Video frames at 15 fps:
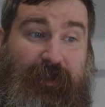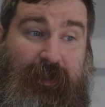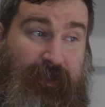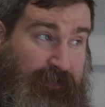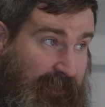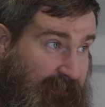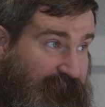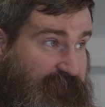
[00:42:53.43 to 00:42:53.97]

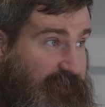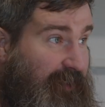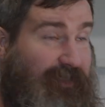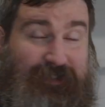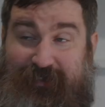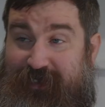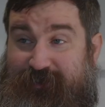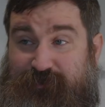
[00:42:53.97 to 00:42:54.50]
And I've
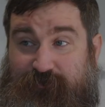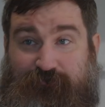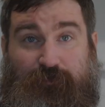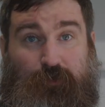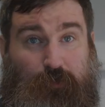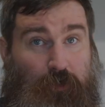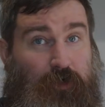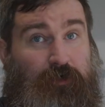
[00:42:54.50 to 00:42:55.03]
studied nature for
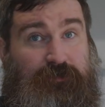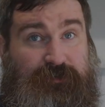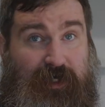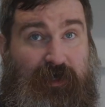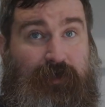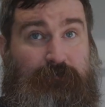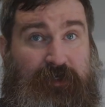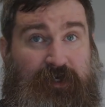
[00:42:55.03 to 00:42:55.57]
a long
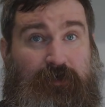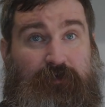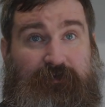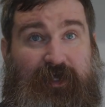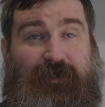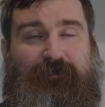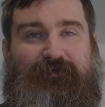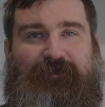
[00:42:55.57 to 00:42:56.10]
time now.
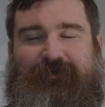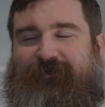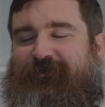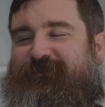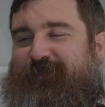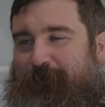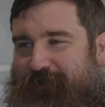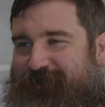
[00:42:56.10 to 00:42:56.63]
That
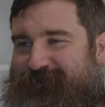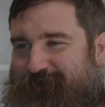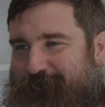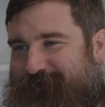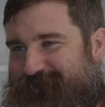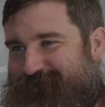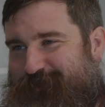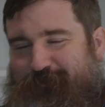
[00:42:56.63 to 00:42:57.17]
to
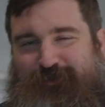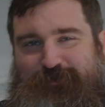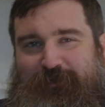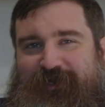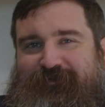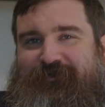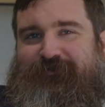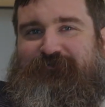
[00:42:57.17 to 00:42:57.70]
put this in
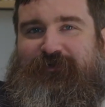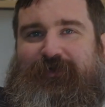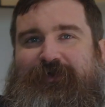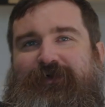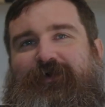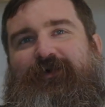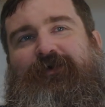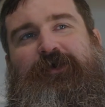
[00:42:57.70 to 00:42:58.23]
perspective,
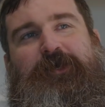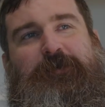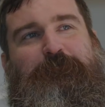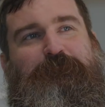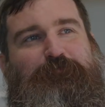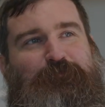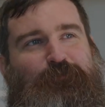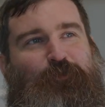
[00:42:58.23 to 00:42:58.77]

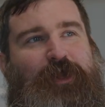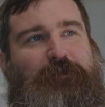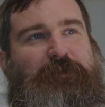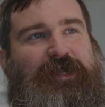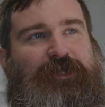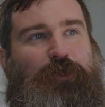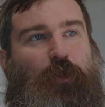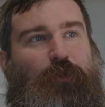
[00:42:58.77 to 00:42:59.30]
one of
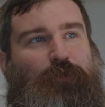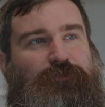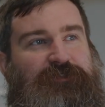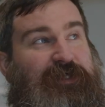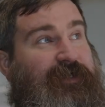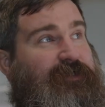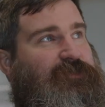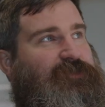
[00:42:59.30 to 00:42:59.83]
my goals,
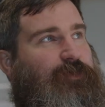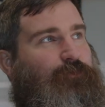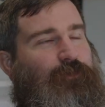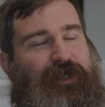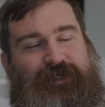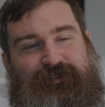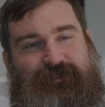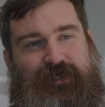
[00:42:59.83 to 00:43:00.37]
I used to
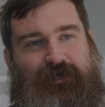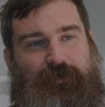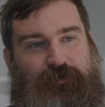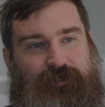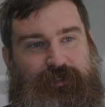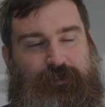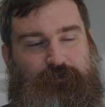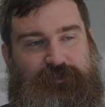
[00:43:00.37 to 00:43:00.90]
write it
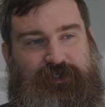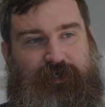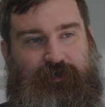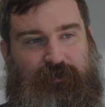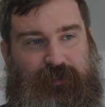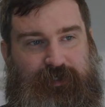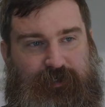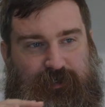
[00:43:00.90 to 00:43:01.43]
down, and it was kind
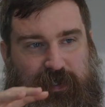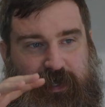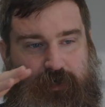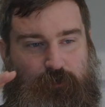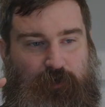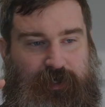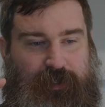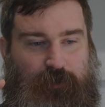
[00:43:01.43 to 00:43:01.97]
of like, how
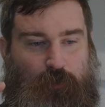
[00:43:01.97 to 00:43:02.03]
do I